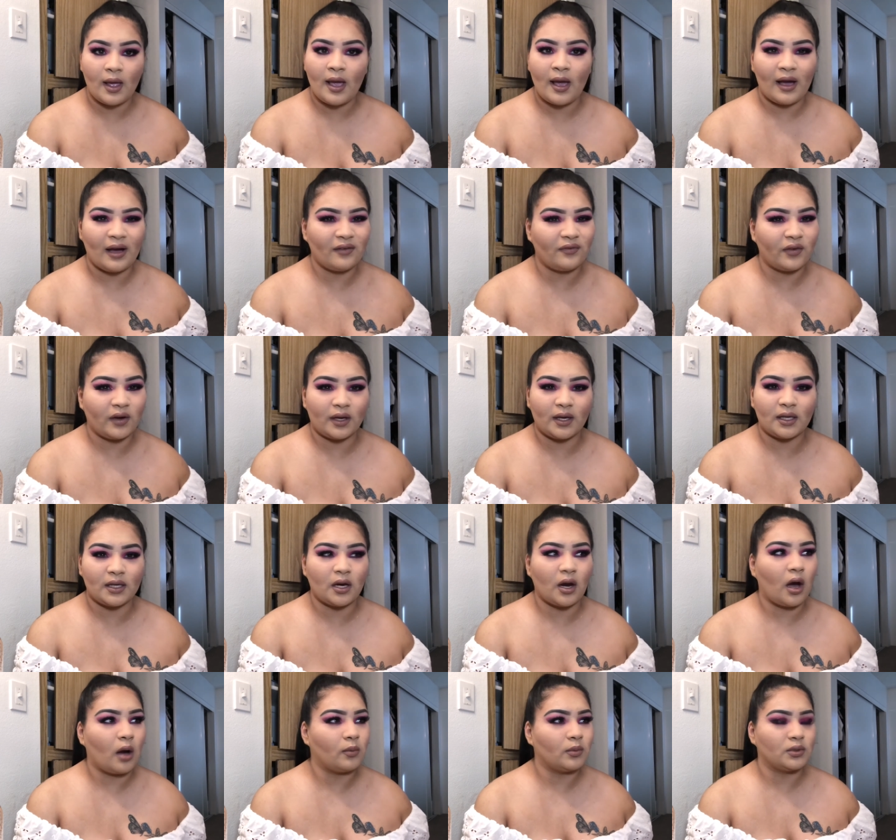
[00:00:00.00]
I'm fucking
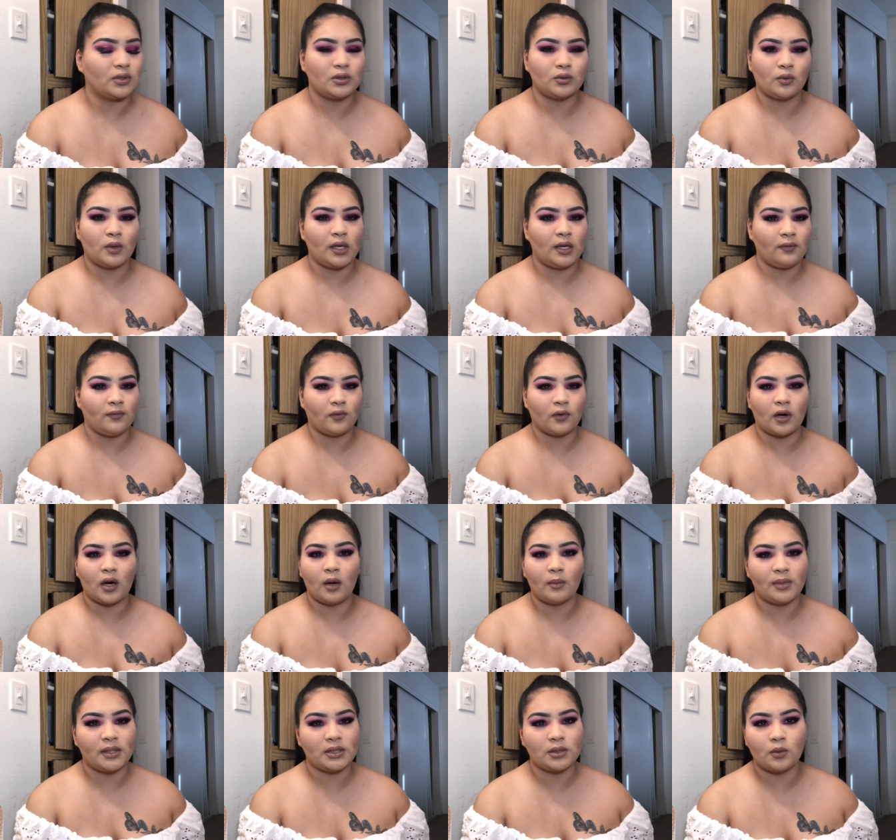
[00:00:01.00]
almost 24. I'll
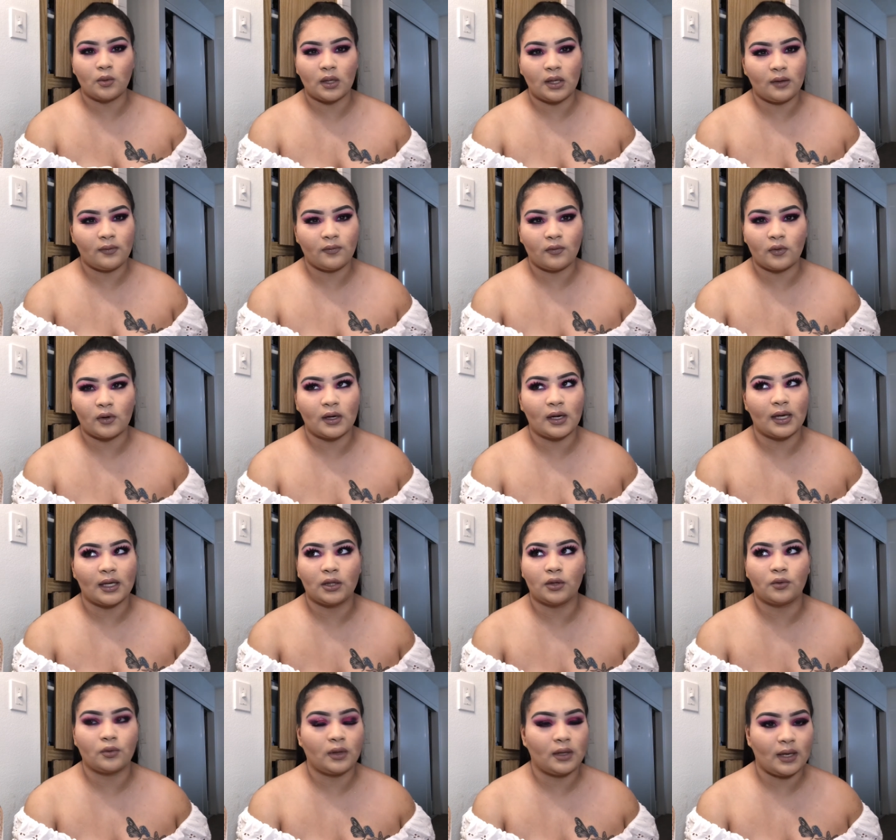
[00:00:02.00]
be 24 in
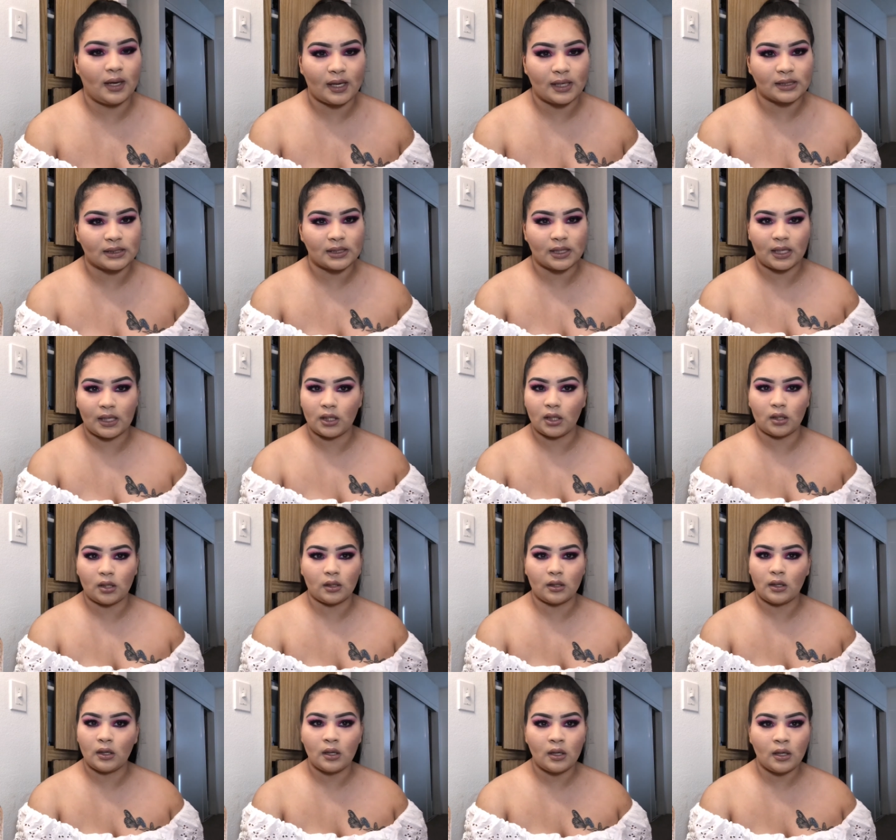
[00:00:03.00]
like three days. Like,
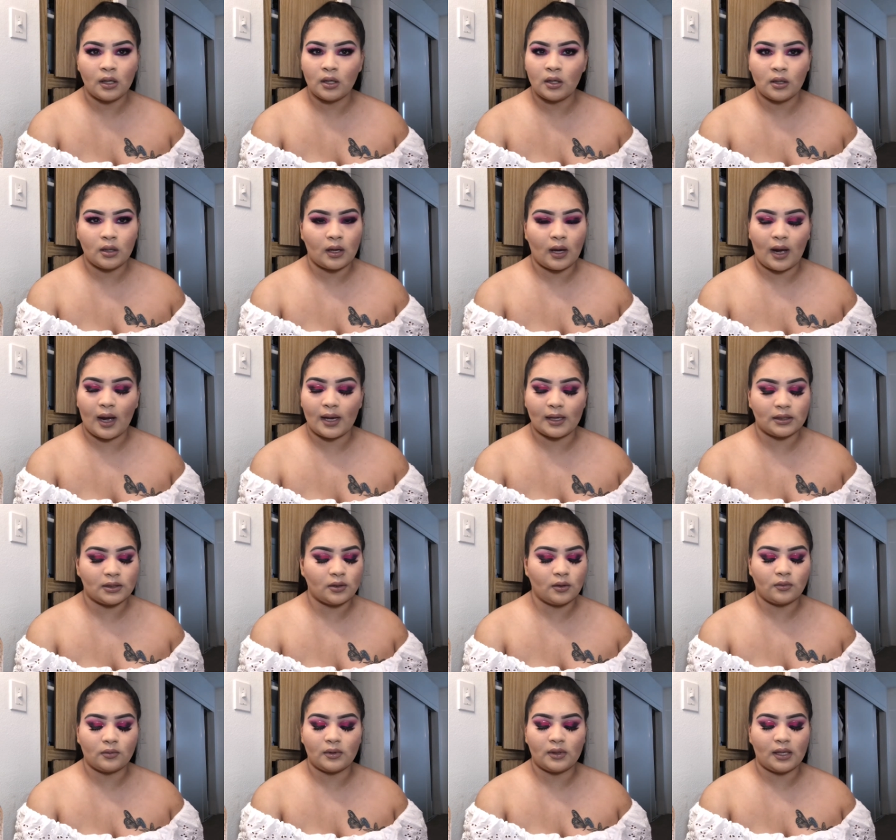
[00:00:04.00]
I
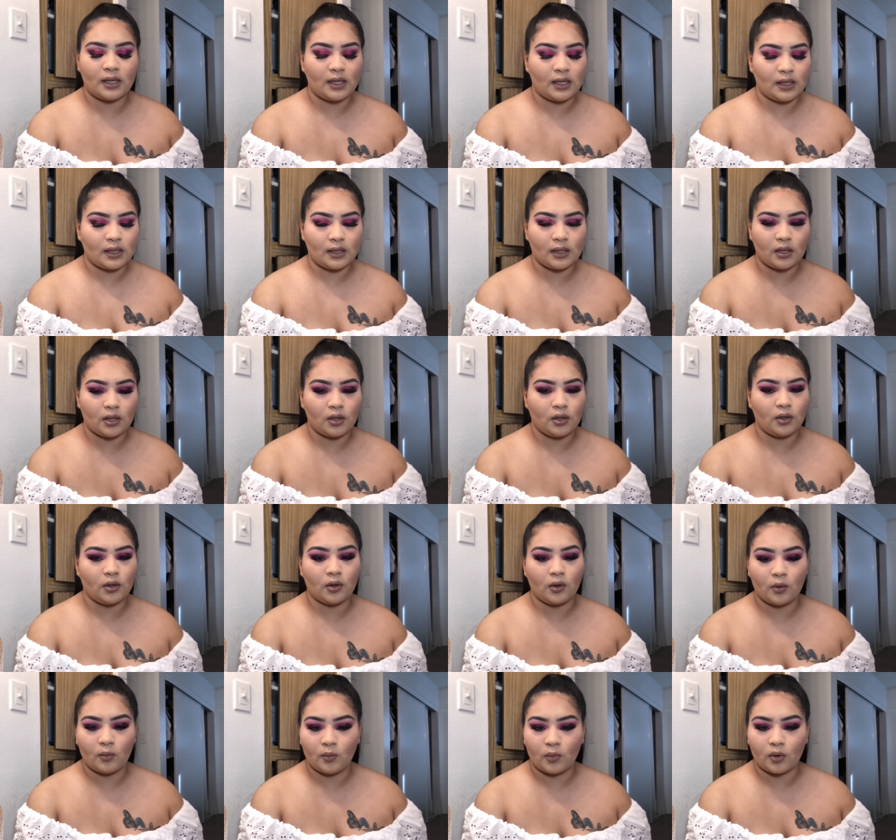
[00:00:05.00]
don't need
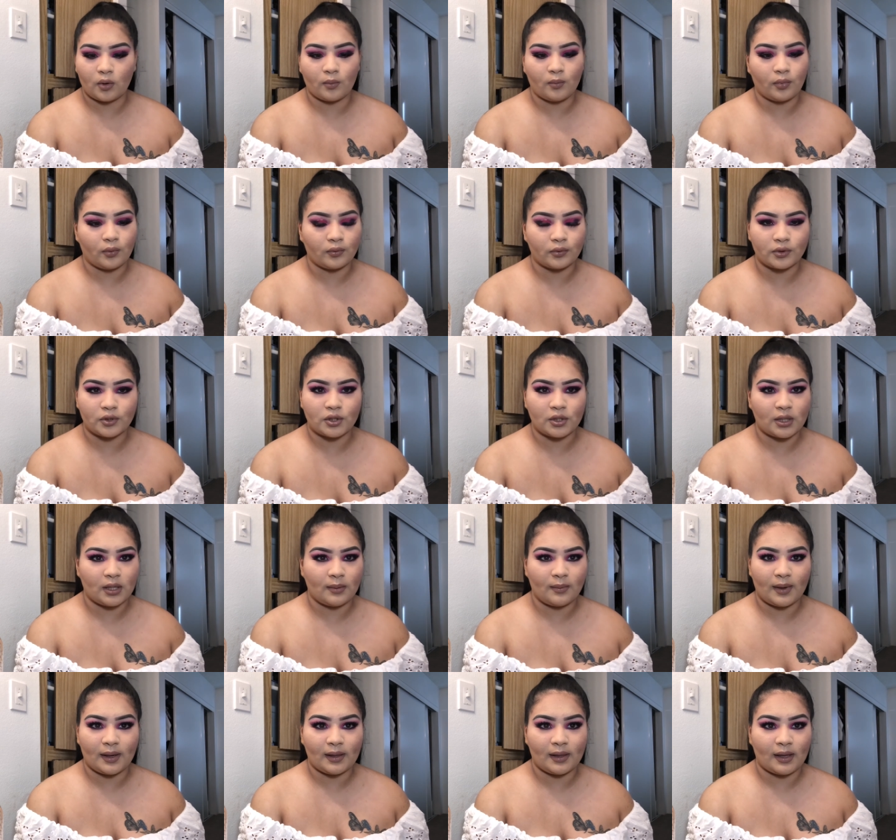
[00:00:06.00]
no more bullshit in
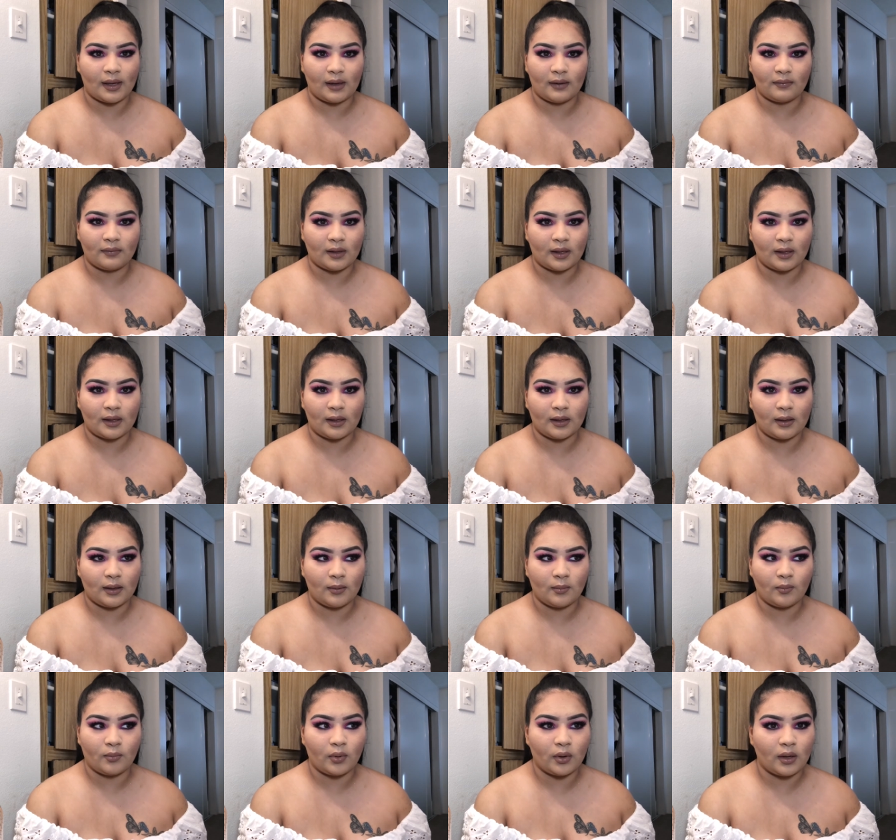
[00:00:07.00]
my life. Like,
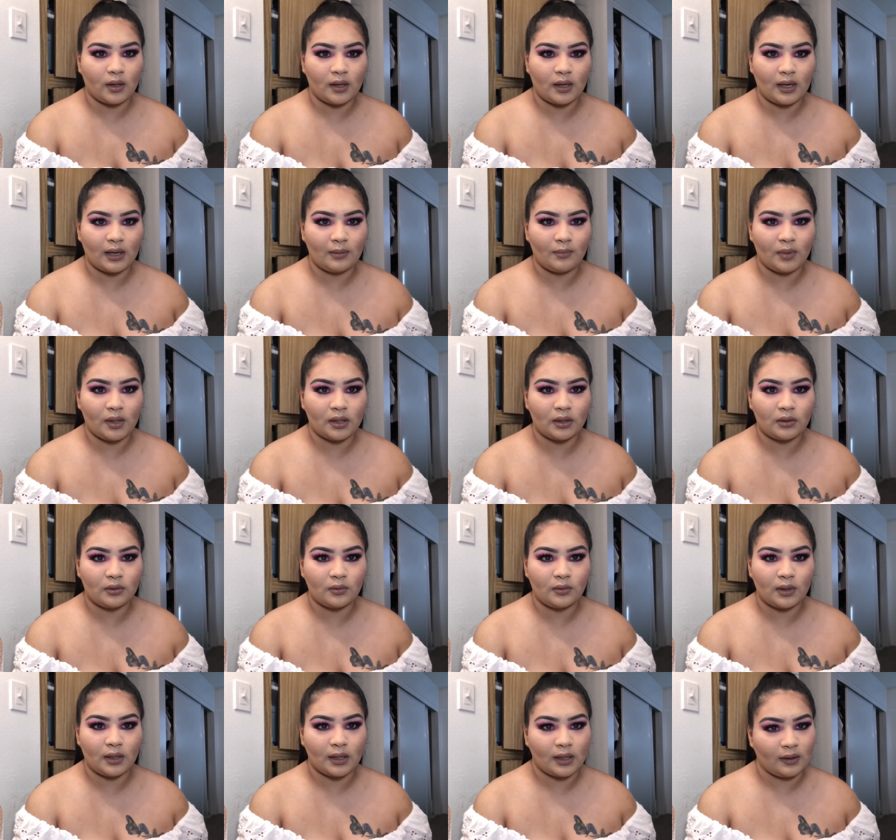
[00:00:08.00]
bruh, I've been through
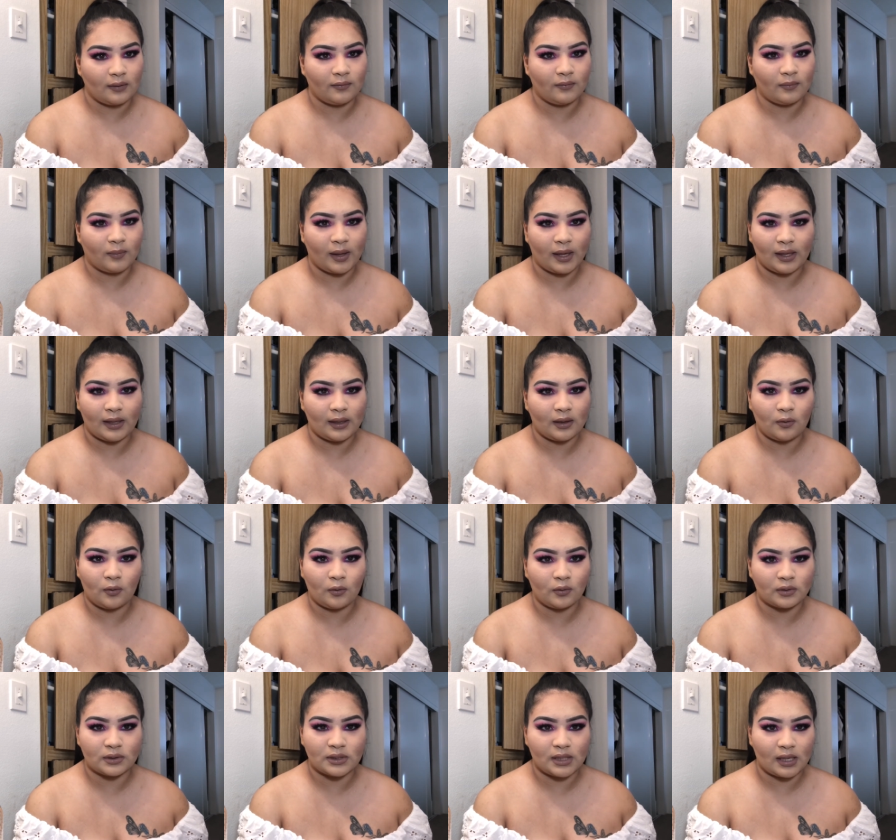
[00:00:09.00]
enough my whole
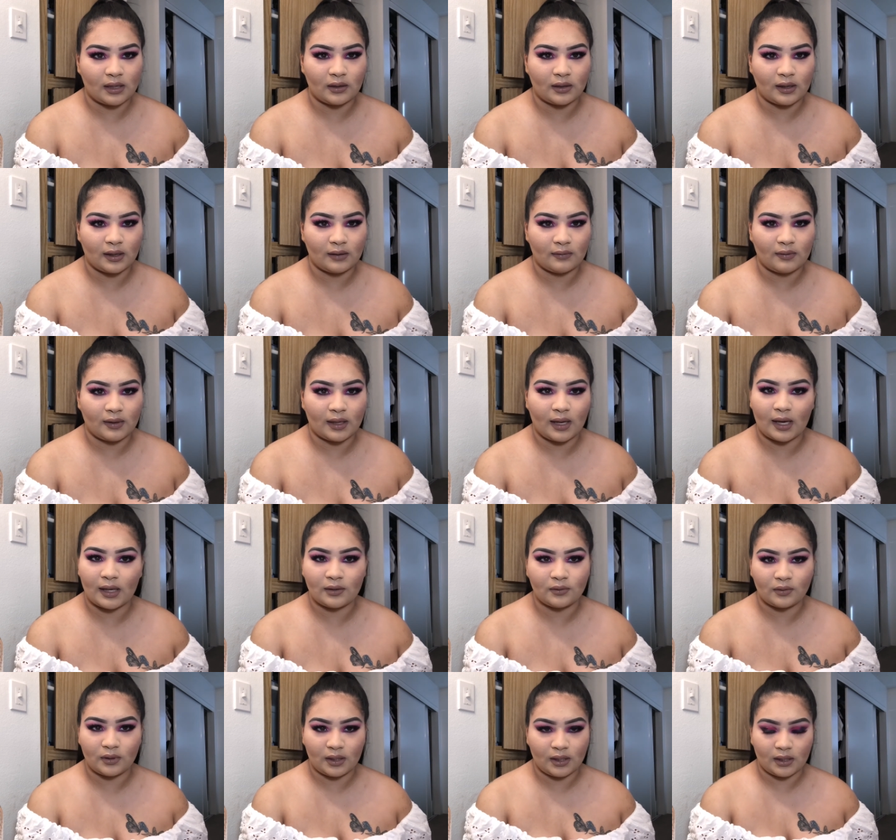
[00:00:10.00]
entire life. Like, I
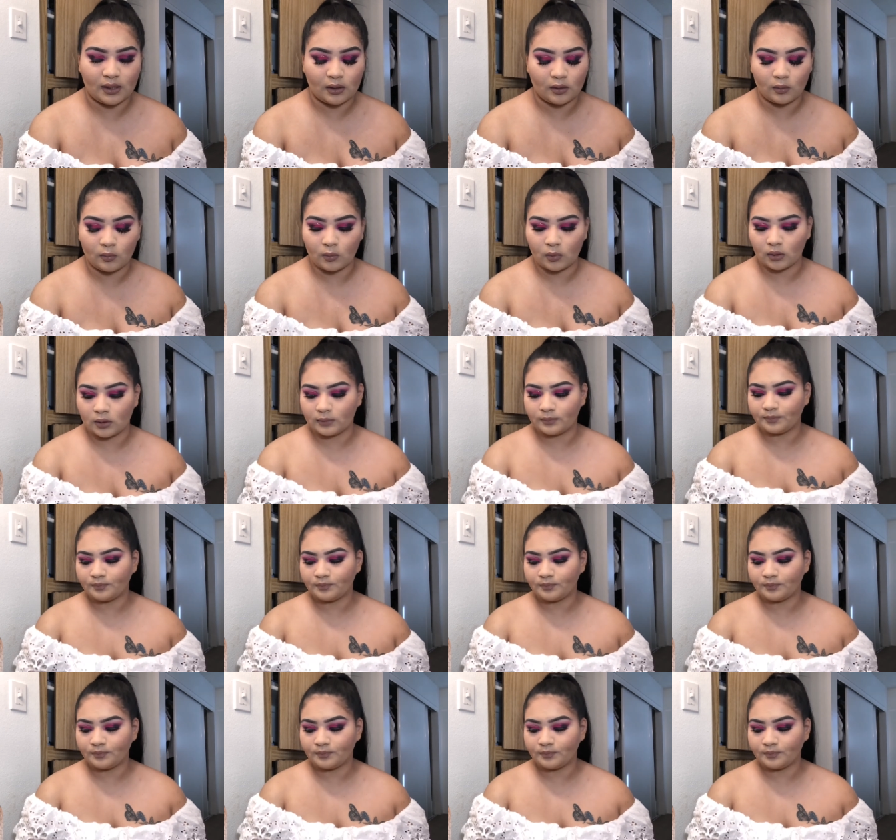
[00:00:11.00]
don't need it no more.